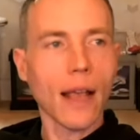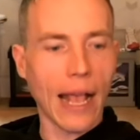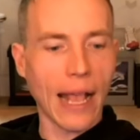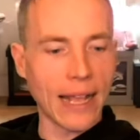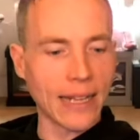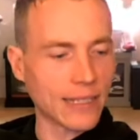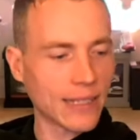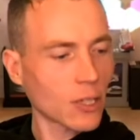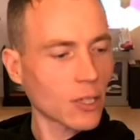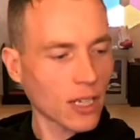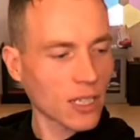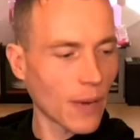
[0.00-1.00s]
And they
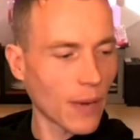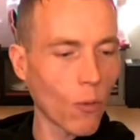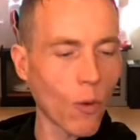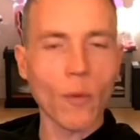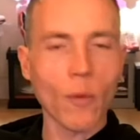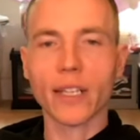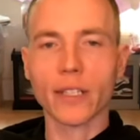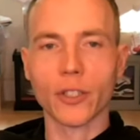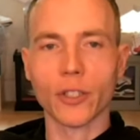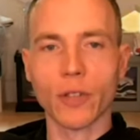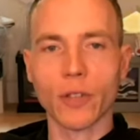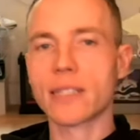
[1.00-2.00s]
talked about what we could
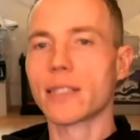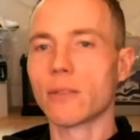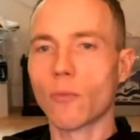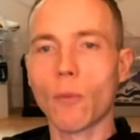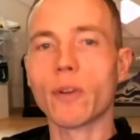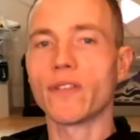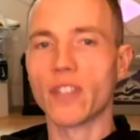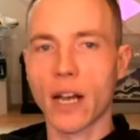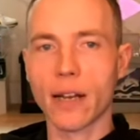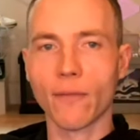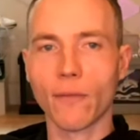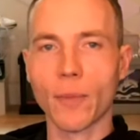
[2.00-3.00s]
do. They'd seen what we've
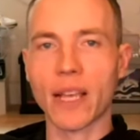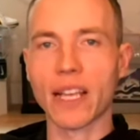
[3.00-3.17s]
done from the